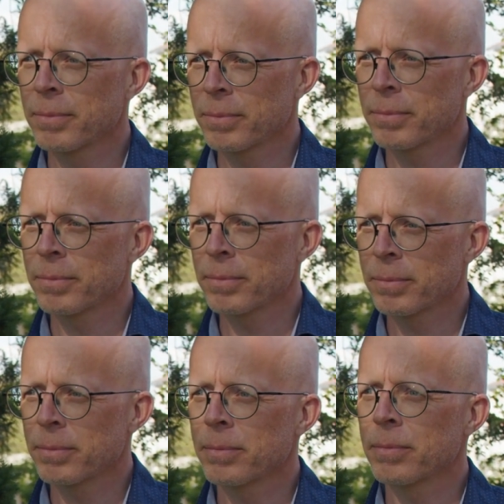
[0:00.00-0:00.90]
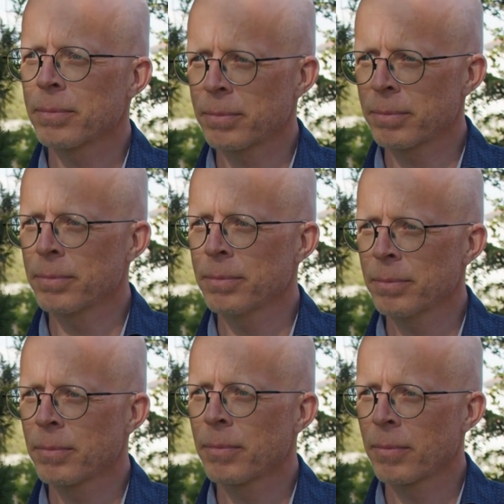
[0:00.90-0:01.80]
more projects and other
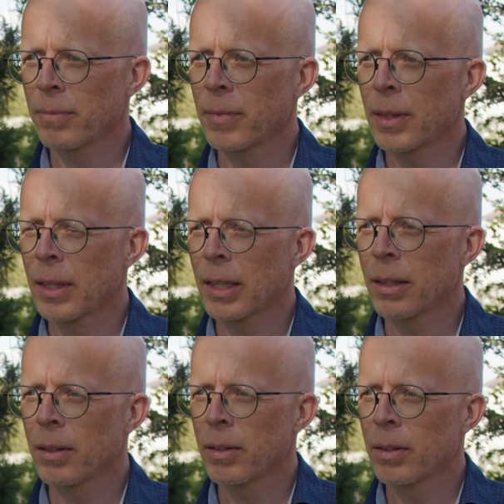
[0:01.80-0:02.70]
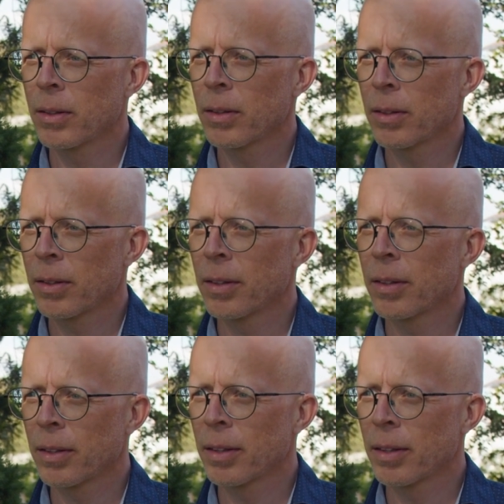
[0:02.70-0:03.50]
projects. So I think for the